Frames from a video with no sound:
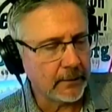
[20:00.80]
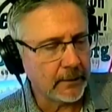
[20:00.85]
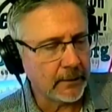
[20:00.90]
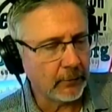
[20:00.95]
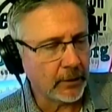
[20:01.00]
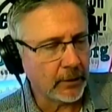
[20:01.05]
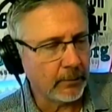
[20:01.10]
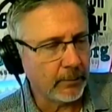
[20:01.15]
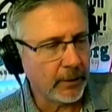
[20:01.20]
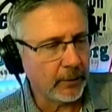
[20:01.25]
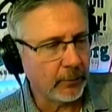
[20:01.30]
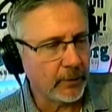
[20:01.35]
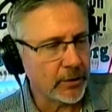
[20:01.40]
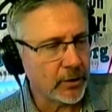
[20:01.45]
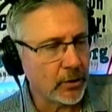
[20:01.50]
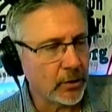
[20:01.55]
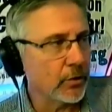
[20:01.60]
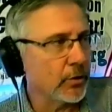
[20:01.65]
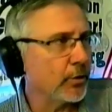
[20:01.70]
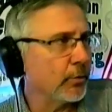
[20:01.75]
were going to be
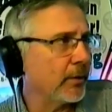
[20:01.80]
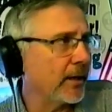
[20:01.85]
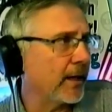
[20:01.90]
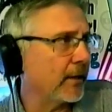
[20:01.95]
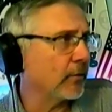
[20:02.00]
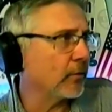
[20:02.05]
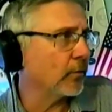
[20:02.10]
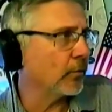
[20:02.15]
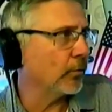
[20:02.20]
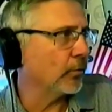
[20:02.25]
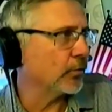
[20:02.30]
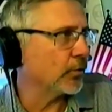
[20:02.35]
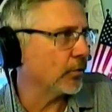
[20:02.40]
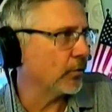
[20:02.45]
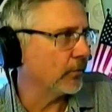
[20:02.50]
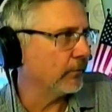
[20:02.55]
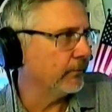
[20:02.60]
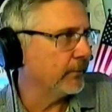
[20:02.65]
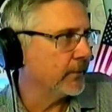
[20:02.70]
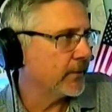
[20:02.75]
returned to an
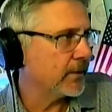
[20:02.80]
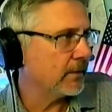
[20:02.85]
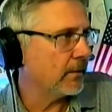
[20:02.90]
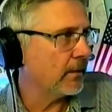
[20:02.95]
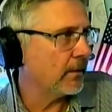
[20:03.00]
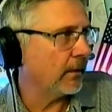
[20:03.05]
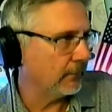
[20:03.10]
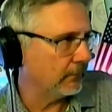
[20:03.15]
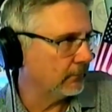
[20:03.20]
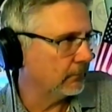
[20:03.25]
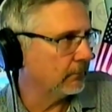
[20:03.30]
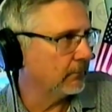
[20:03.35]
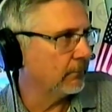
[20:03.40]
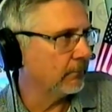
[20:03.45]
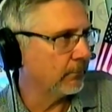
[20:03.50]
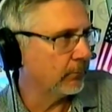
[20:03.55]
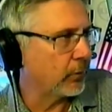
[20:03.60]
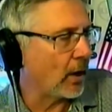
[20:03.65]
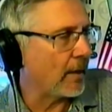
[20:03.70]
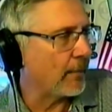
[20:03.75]
agricultural um,
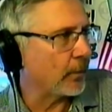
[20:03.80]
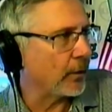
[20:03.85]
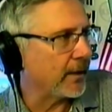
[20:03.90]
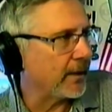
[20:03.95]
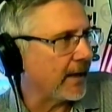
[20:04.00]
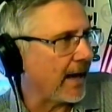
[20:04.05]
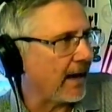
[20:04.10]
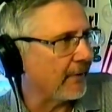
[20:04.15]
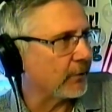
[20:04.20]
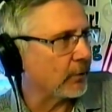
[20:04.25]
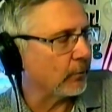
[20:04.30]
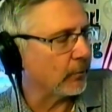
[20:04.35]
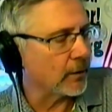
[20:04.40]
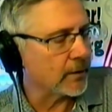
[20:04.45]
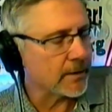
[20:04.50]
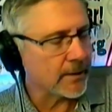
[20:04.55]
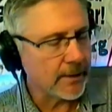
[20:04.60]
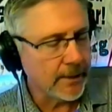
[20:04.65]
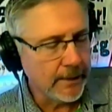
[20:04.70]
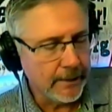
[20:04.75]
property
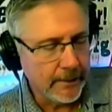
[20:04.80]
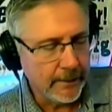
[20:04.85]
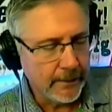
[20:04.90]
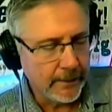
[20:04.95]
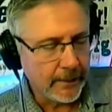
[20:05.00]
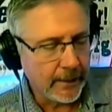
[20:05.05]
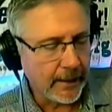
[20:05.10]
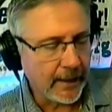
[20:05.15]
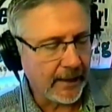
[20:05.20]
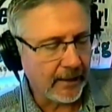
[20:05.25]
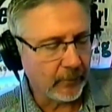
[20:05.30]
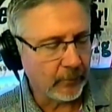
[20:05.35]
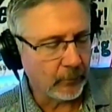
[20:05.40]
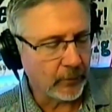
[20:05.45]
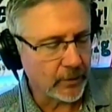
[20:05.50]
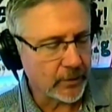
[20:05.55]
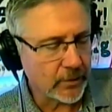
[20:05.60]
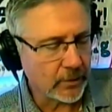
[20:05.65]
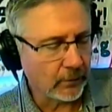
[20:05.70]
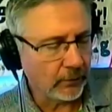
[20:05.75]
afterwards. And
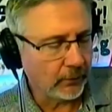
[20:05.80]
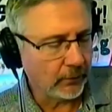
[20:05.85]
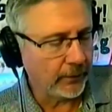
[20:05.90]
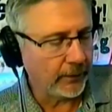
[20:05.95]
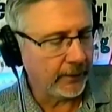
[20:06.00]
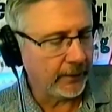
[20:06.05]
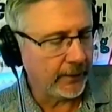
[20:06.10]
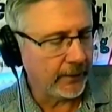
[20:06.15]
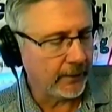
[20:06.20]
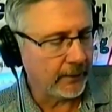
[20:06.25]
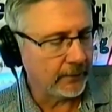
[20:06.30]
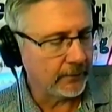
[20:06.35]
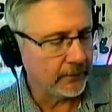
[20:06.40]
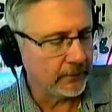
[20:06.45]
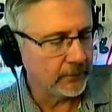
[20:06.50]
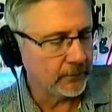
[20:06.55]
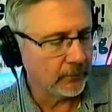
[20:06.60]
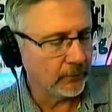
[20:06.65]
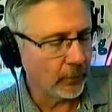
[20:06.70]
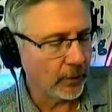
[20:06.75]
we're certainly uh,
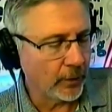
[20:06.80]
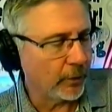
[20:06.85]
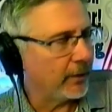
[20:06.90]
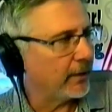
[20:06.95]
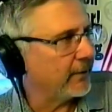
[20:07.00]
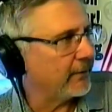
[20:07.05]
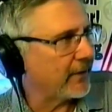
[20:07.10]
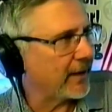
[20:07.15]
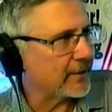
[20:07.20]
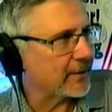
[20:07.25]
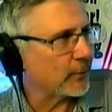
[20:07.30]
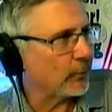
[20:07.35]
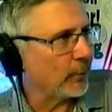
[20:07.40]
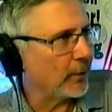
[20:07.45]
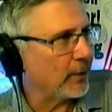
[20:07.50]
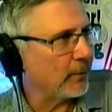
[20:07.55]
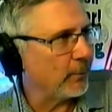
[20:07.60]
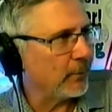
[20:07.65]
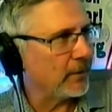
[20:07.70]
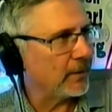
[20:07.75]
wondering if that's
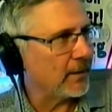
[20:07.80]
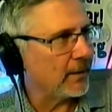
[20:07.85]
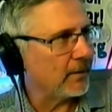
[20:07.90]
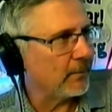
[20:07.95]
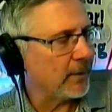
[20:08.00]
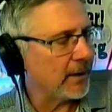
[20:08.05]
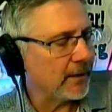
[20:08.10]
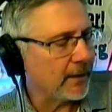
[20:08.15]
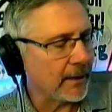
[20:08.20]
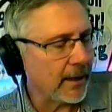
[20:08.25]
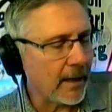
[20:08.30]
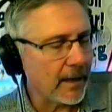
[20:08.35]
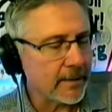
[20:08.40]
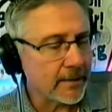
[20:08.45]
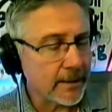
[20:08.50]
going to indeed be the case,